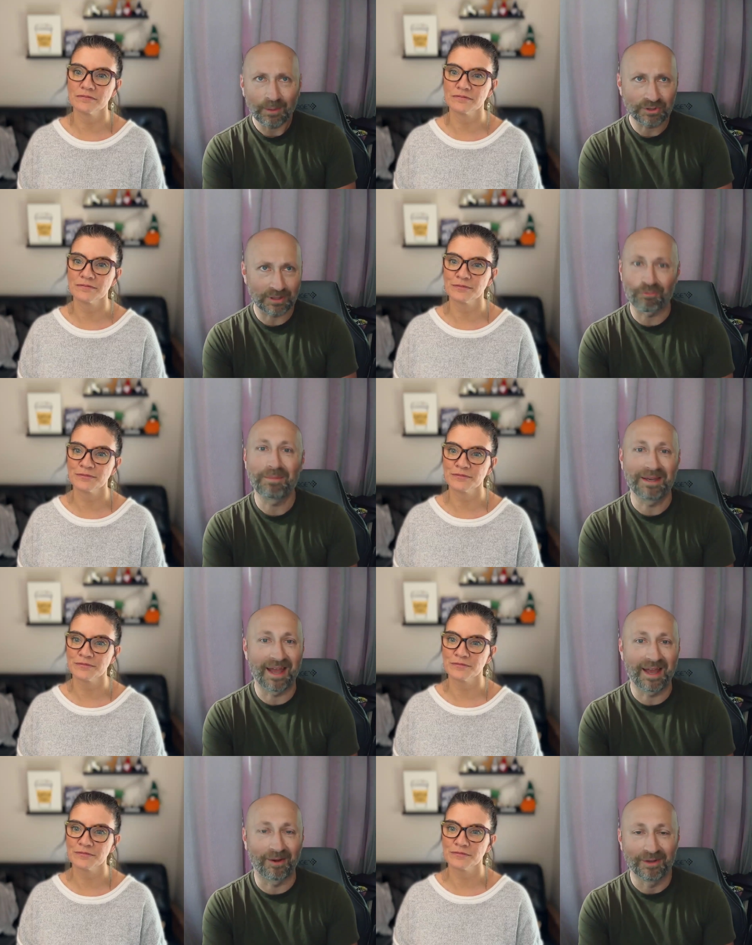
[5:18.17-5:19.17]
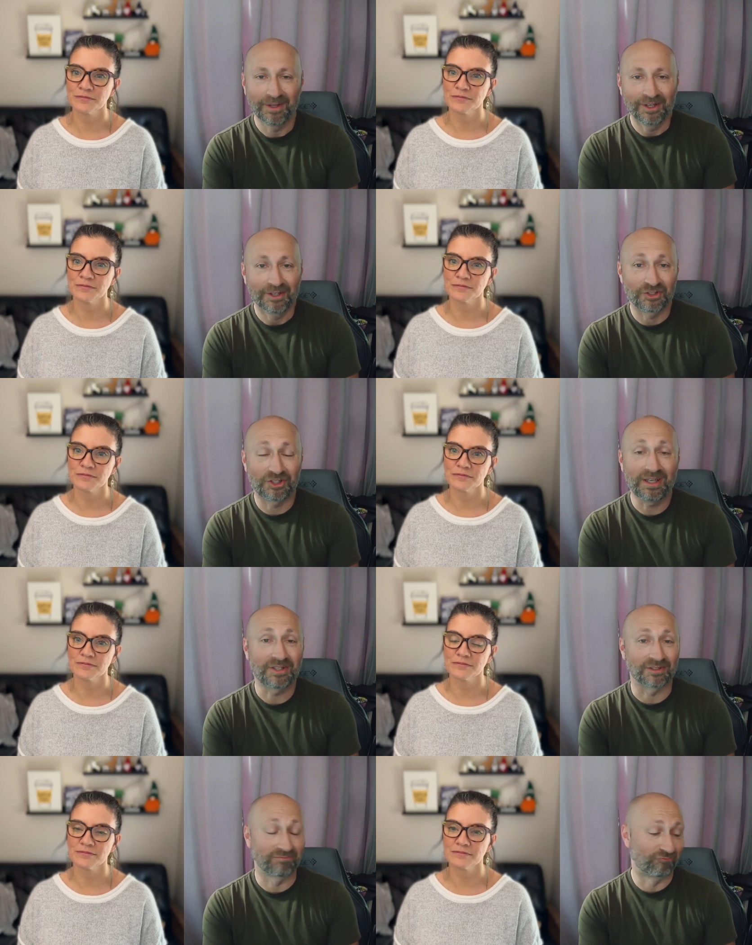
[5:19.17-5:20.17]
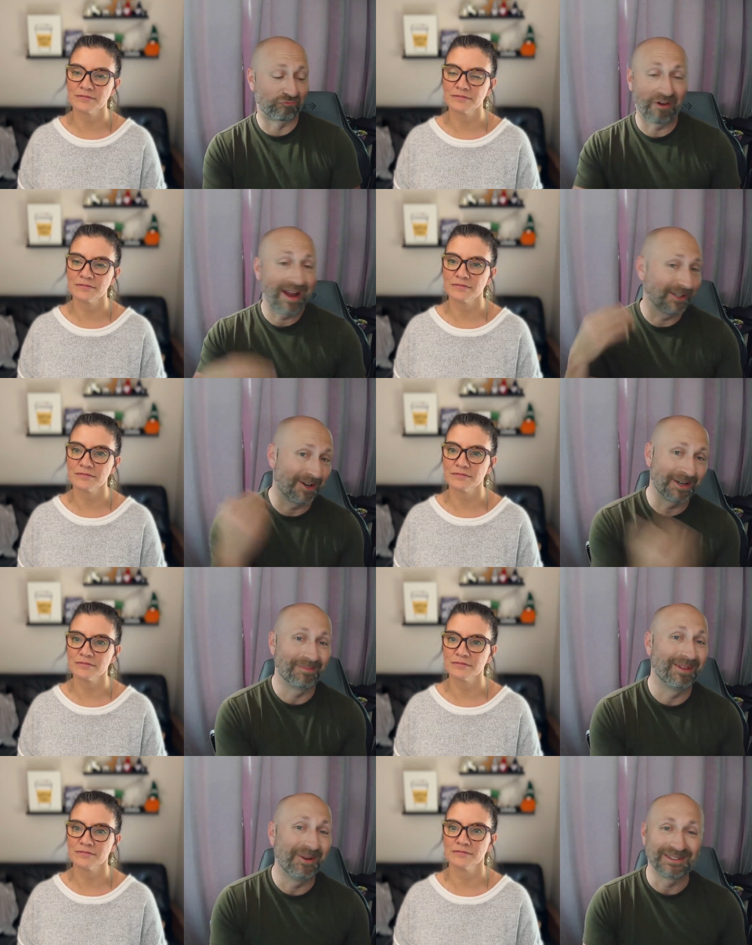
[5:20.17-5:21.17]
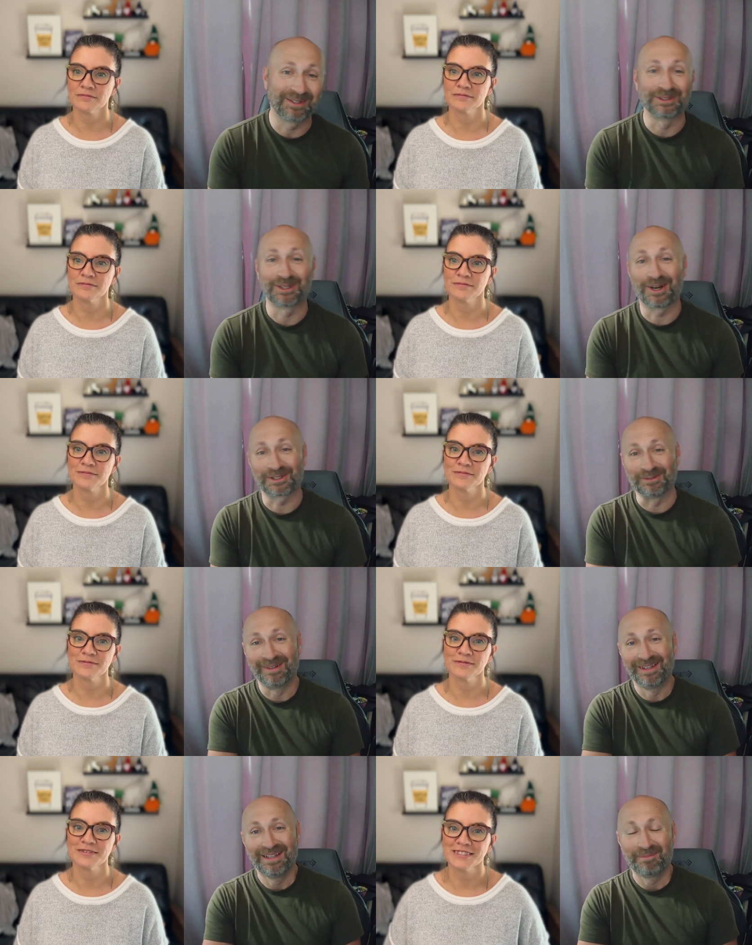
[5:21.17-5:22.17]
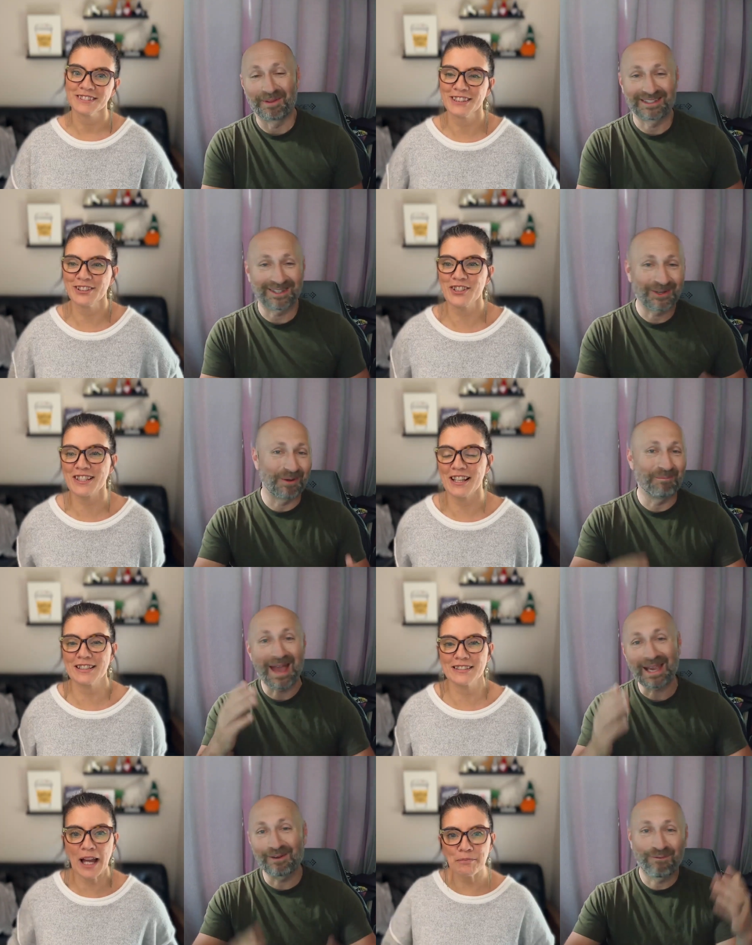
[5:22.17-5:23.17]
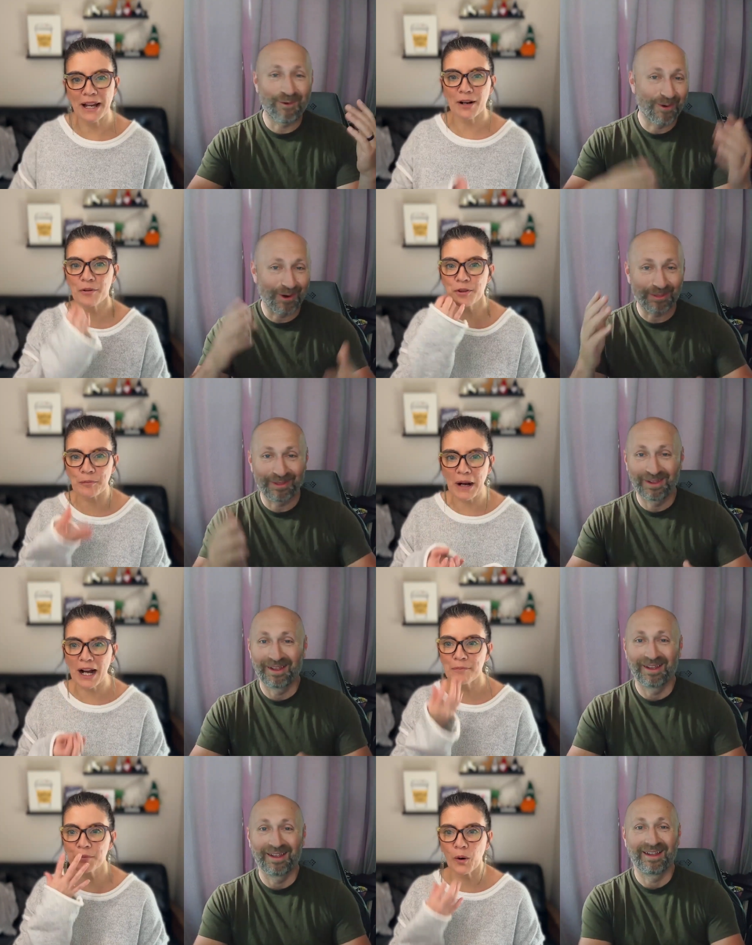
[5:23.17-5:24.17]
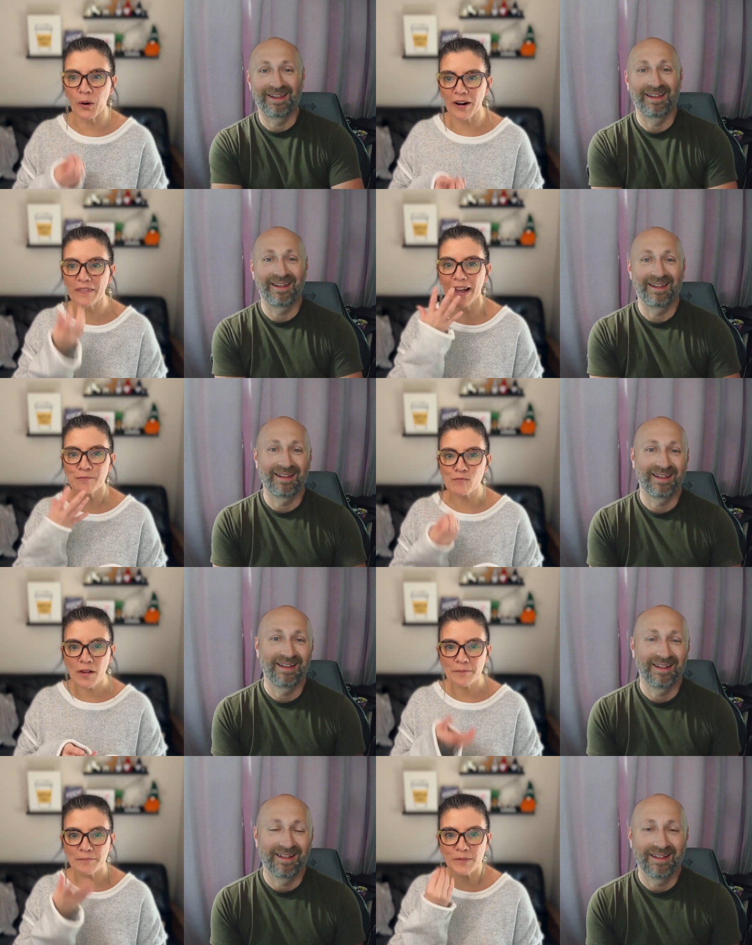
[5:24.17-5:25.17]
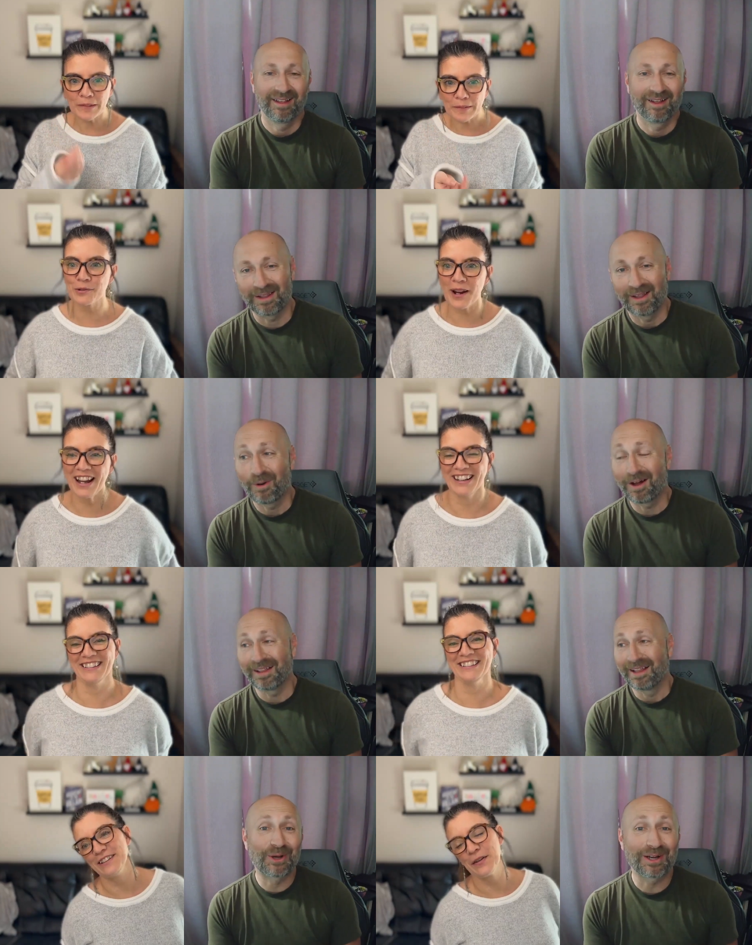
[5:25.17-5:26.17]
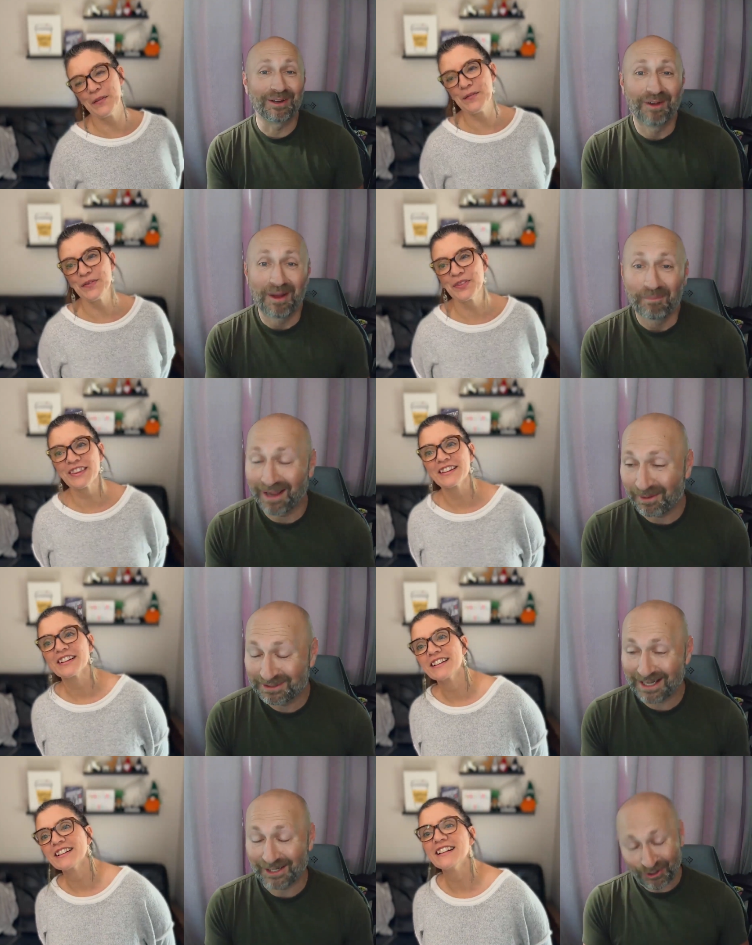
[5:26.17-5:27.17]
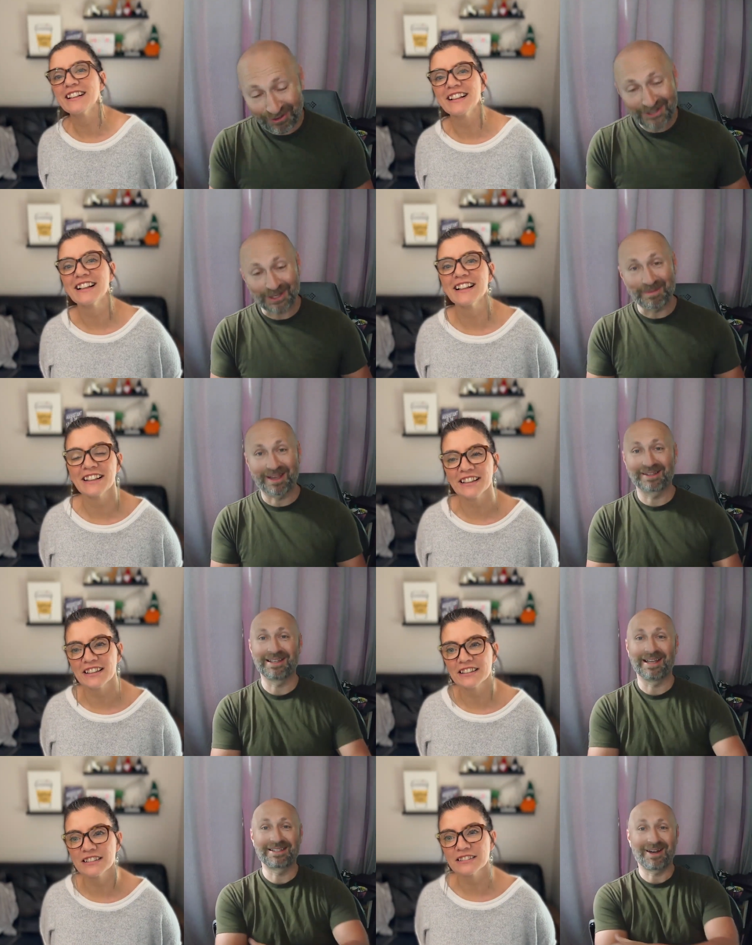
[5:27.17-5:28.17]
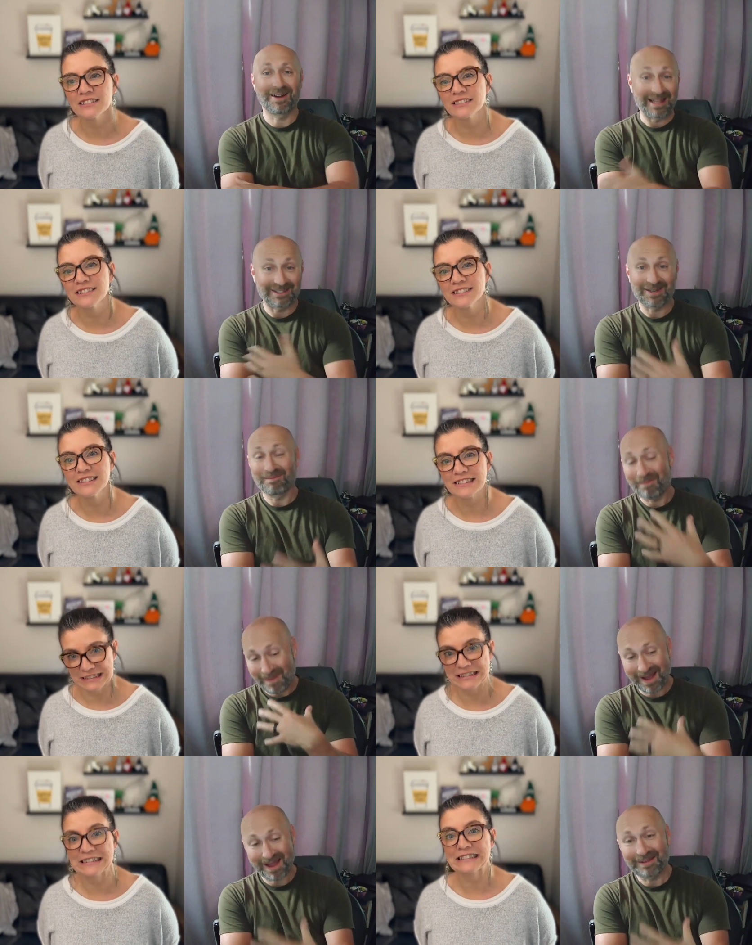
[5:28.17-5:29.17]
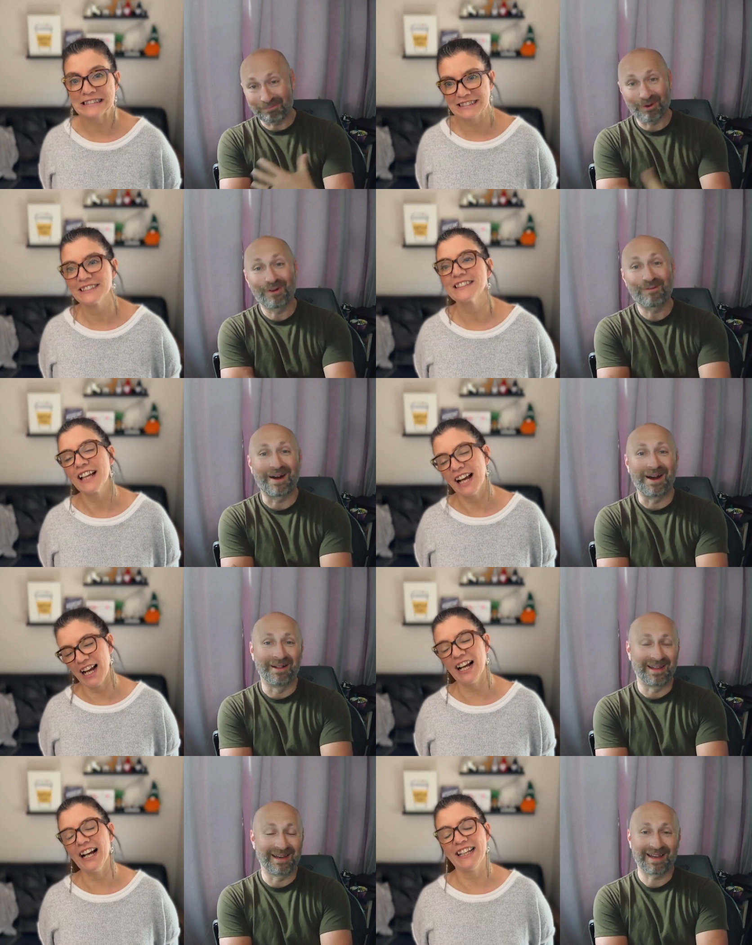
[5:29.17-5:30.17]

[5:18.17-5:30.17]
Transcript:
Speaker 1: he was going to bring me down. She just railed on him. It was it was awesome. But they started going like back and forth.
Speaker 2: Popcorn, like
Speaker 1: well, sort of, but I was kind of cringing because it's on it's on my profile, and